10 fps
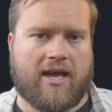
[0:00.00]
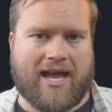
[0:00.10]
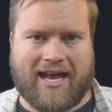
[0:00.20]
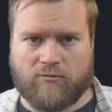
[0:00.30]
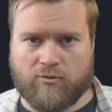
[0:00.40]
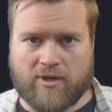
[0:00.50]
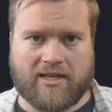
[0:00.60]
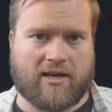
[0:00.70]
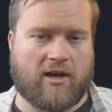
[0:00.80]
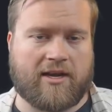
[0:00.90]
and
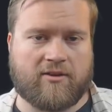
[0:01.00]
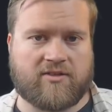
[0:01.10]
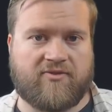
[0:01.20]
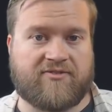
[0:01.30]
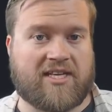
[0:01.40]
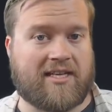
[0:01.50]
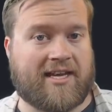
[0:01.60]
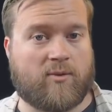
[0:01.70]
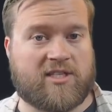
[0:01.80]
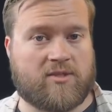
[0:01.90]
really any of those fifteen
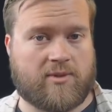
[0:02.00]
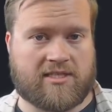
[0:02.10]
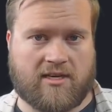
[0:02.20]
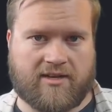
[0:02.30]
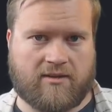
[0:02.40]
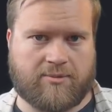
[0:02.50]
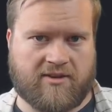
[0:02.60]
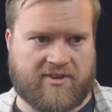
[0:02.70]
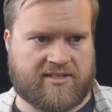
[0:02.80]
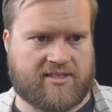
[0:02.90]
languages we saw in the
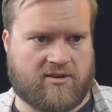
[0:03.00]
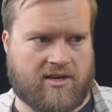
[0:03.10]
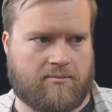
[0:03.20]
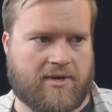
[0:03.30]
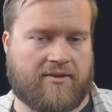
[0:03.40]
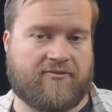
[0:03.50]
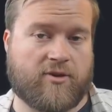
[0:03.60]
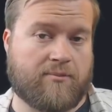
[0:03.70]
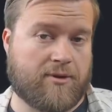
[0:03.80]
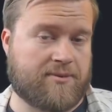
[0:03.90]
previous screen. But for
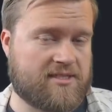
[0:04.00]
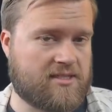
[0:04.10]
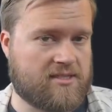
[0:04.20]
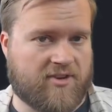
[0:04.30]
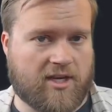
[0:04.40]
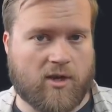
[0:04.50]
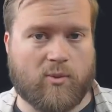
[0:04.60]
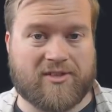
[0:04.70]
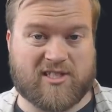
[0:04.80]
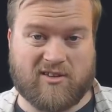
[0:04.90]
the purpose of this video,
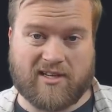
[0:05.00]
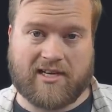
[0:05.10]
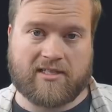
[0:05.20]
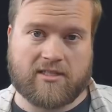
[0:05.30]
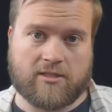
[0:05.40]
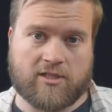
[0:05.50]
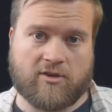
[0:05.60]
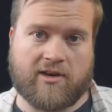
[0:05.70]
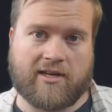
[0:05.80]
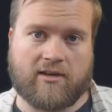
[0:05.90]
we'll just look at just
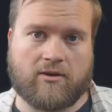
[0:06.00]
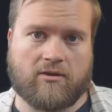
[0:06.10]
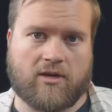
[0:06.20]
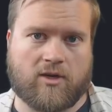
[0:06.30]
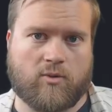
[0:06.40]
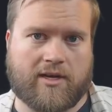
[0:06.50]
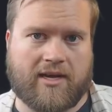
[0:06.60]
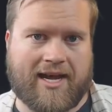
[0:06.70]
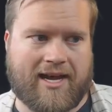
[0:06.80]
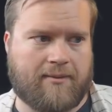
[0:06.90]
creating a, a quick
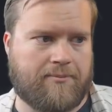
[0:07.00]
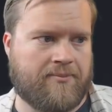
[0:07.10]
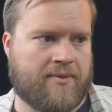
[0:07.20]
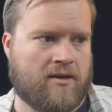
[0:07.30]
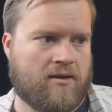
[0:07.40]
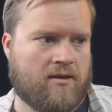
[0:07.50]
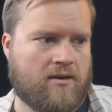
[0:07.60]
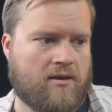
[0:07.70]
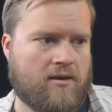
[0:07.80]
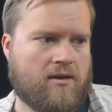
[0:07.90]
app.
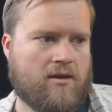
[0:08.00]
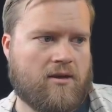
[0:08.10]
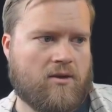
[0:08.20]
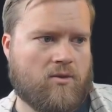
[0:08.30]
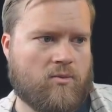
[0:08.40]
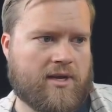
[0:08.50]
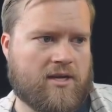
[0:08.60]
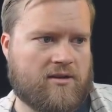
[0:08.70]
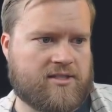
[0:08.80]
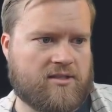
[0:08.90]
We can
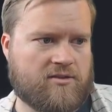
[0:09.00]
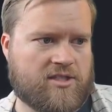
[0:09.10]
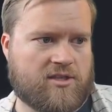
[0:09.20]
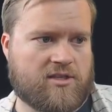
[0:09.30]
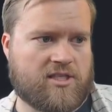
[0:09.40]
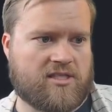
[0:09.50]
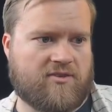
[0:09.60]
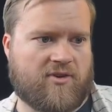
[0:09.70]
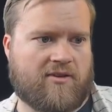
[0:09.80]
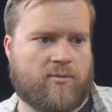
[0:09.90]
also do searches
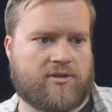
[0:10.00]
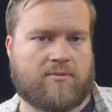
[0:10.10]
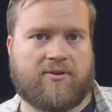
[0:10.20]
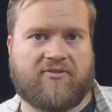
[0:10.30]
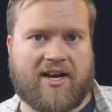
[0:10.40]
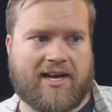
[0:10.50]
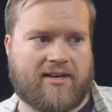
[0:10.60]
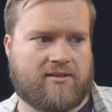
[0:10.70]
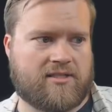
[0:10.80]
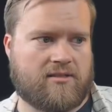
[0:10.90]
if we have multiple
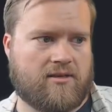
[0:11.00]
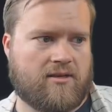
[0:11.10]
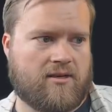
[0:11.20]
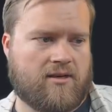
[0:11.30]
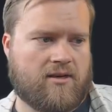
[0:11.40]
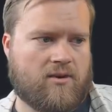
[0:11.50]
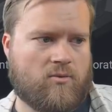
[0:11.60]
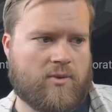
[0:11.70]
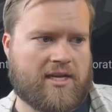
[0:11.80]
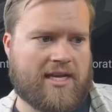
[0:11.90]
files.
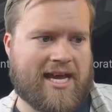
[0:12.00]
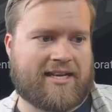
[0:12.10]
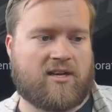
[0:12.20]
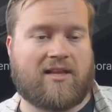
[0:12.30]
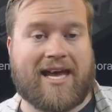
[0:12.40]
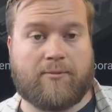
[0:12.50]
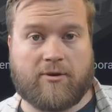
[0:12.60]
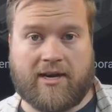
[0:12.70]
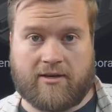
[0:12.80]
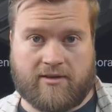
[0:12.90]
We can add
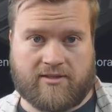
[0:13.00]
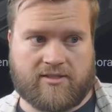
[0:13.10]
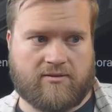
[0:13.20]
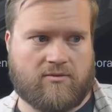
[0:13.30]
collaborators.